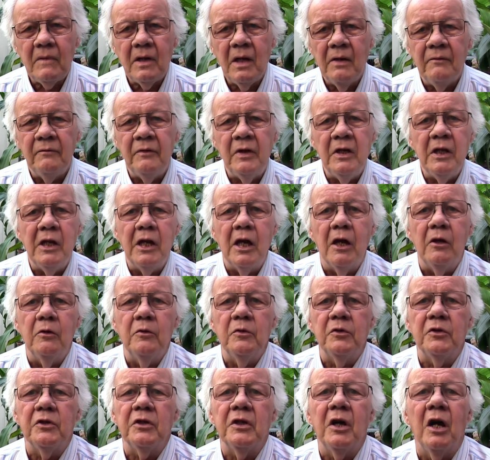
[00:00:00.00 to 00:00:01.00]

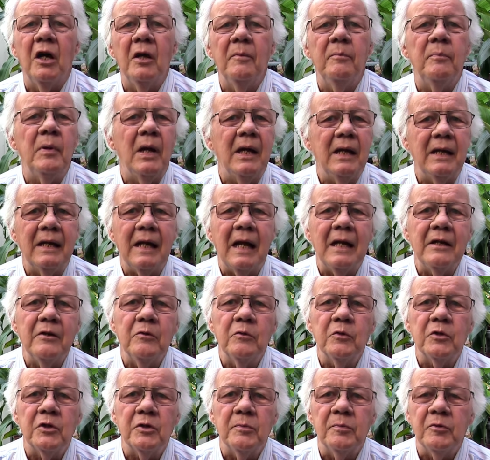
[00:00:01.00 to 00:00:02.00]
videos, I pay an
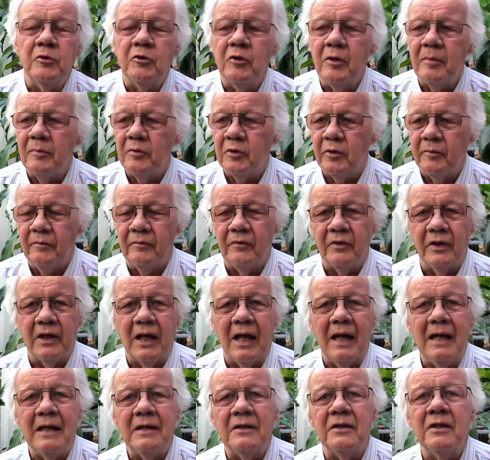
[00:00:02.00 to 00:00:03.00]
annual subscription for
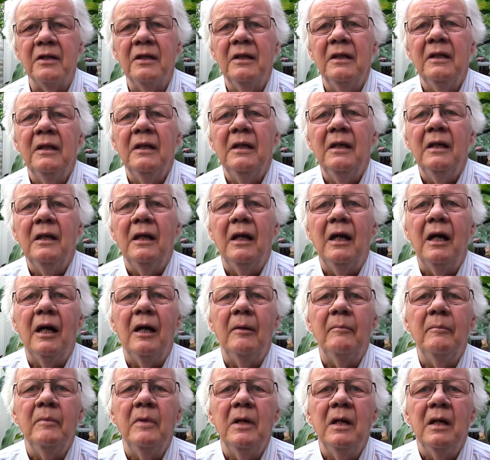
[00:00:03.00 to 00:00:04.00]
that.
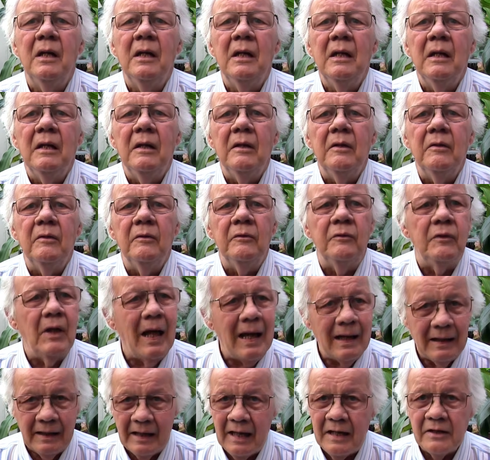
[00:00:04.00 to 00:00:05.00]

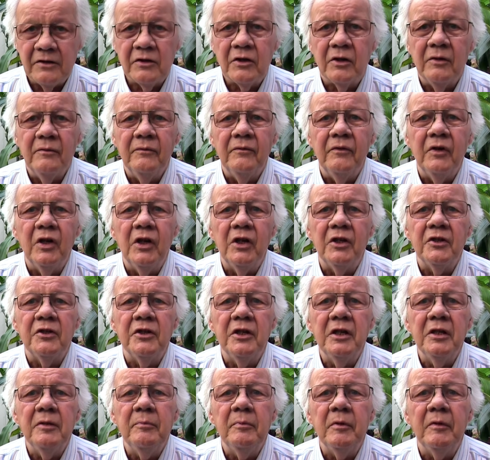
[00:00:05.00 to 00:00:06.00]
That gets
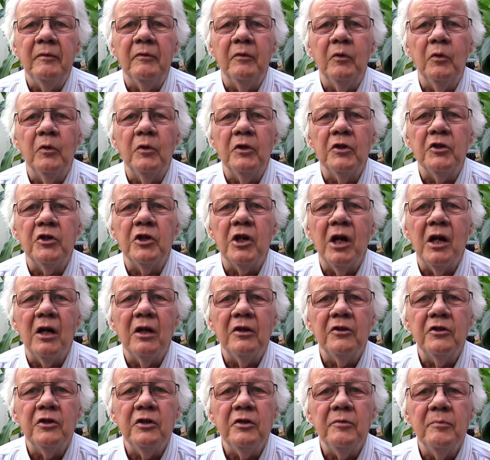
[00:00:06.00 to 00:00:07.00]
converted before the
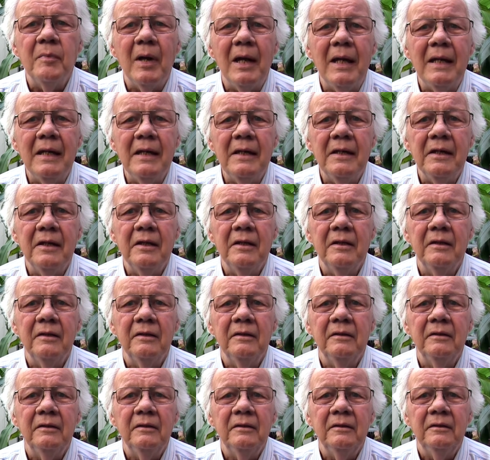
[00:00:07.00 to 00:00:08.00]
charge is made.
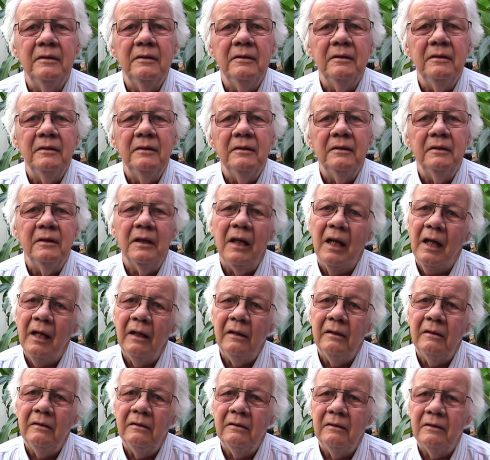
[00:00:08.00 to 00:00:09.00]

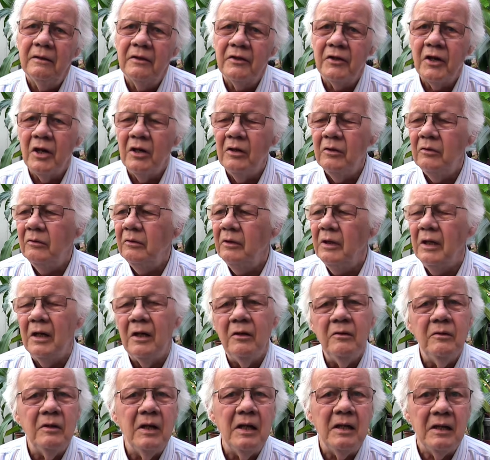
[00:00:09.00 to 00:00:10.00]
Yeah, so you
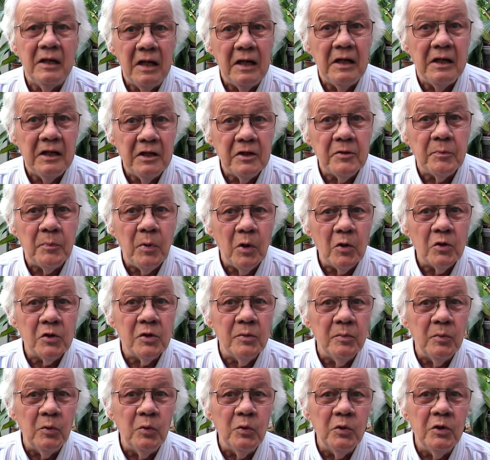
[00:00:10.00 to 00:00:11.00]
know it is
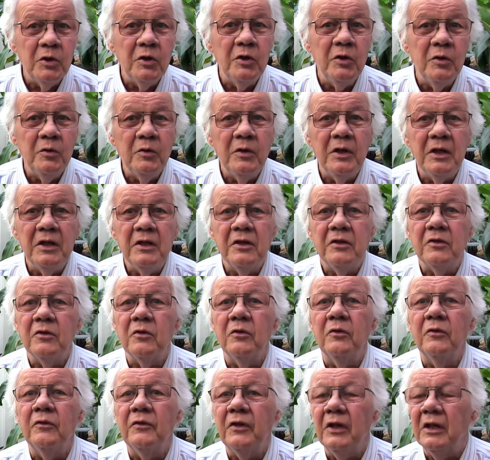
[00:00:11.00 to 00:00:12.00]
possible to do these
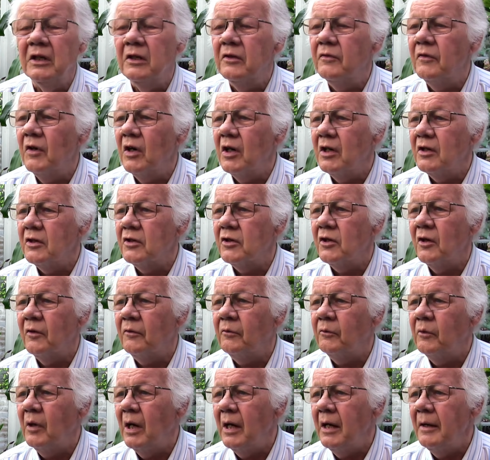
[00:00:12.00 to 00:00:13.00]
sort of things via
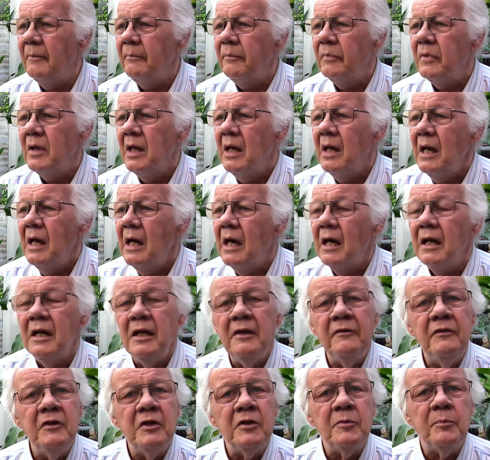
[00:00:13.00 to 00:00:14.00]
software, and
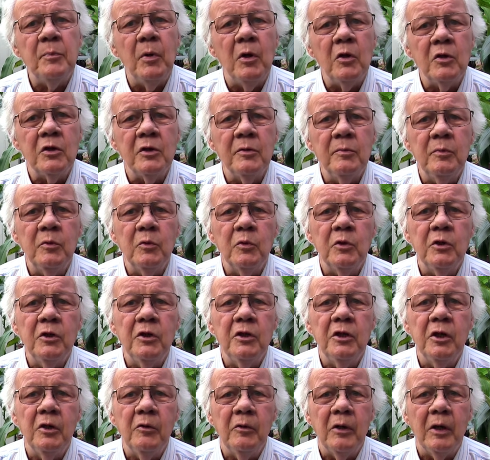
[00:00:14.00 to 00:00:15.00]
if it's possible to
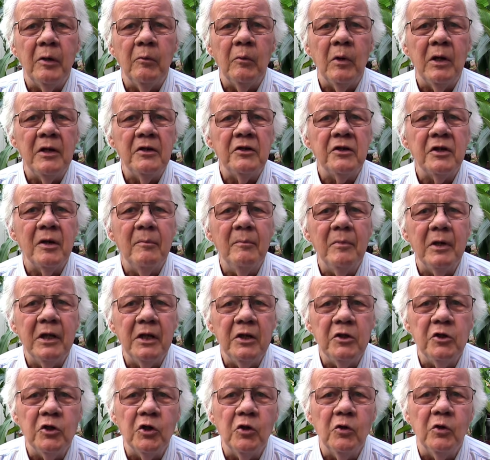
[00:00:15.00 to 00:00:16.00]
do it when
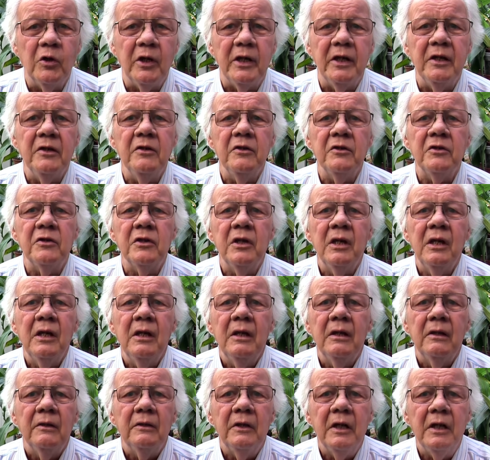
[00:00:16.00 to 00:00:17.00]
somebody joins,
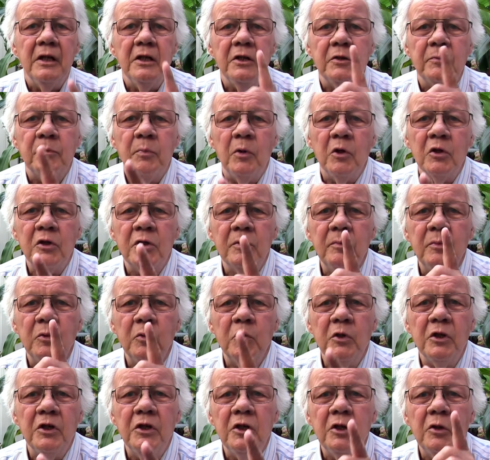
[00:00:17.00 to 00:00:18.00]
then it's
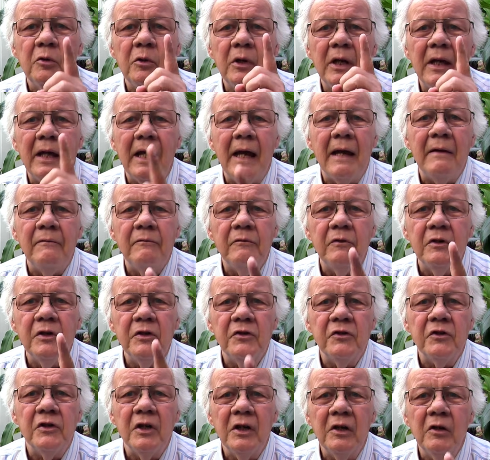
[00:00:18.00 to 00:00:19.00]
possible to do it every
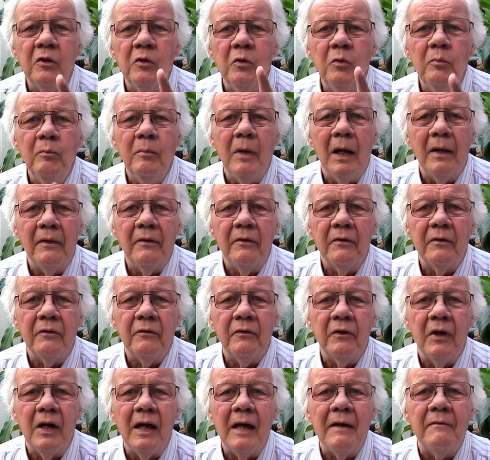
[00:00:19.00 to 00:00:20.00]
single month
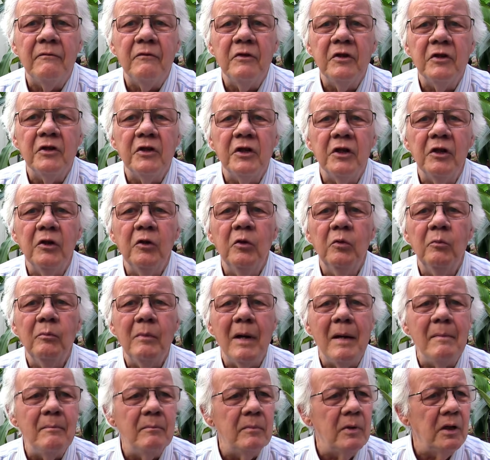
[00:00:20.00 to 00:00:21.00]
for every single
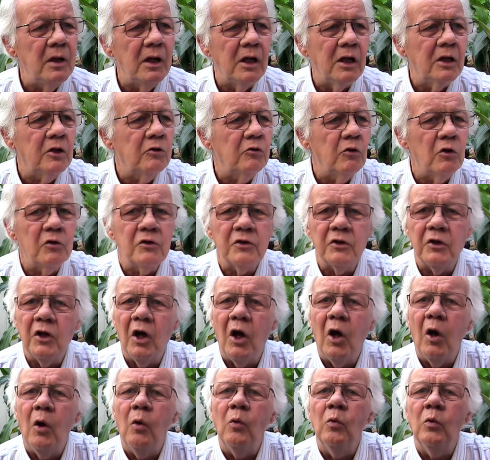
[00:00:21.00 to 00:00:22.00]
member across the
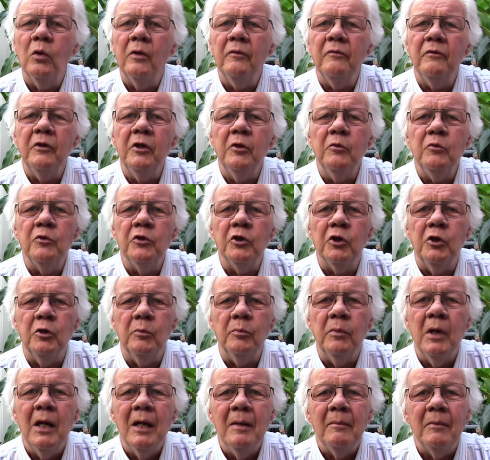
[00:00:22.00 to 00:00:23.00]
whole of
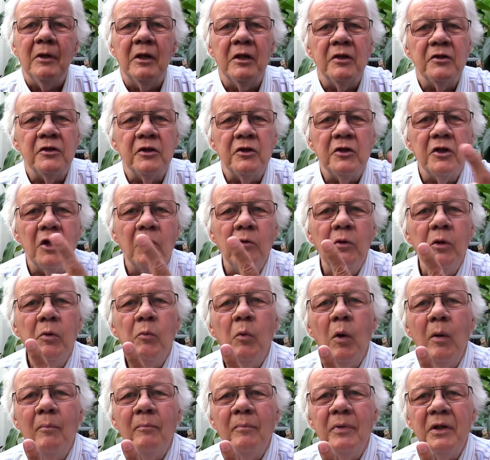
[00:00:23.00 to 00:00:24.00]
YouTube, because it's only
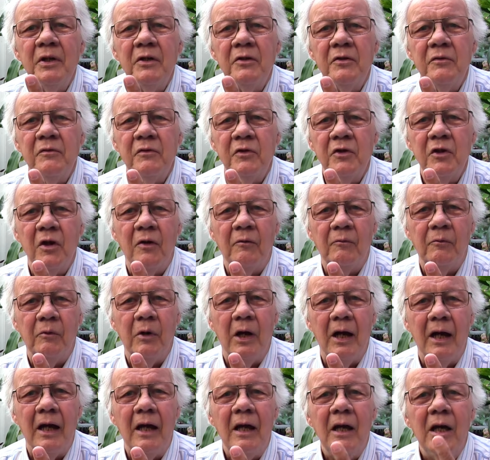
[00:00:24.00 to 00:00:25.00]
one piece of
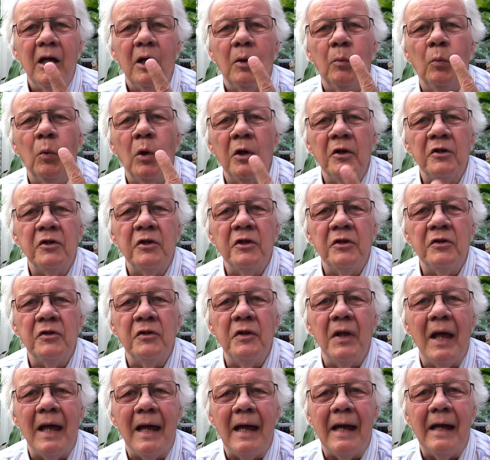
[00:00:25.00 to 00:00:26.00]
software, and once it's
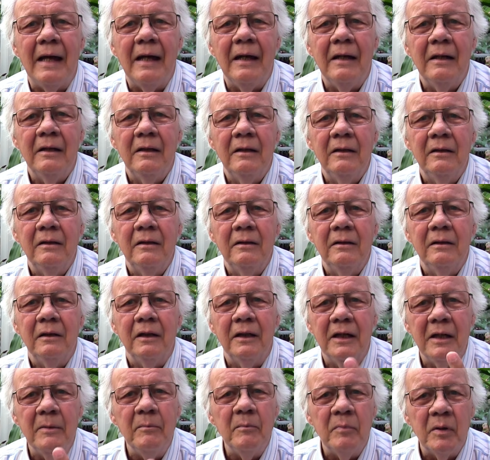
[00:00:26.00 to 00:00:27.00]
there
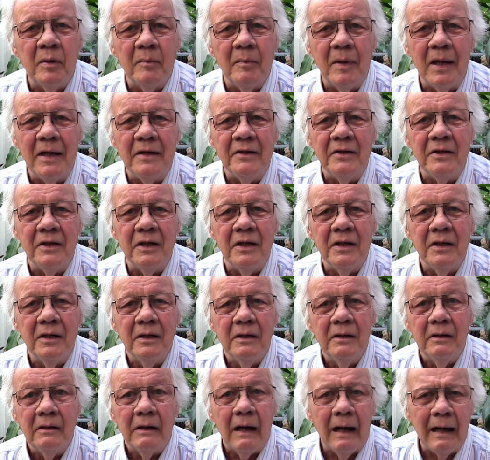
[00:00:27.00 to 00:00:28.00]
and implemented
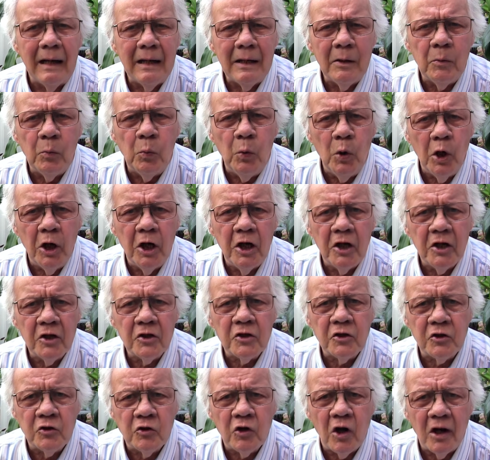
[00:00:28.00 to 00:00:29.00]
and
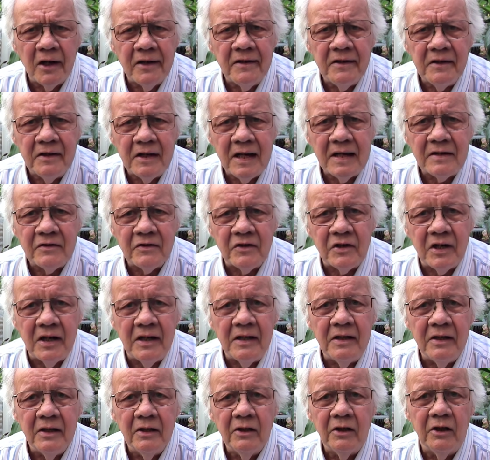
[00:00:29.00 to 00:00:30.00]
works, tried and
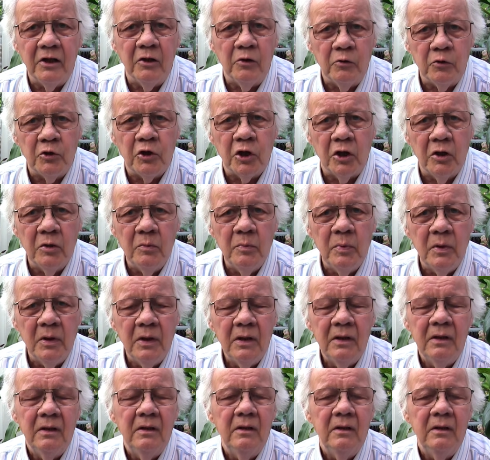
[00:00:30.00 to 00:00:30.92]
tested, YouTube,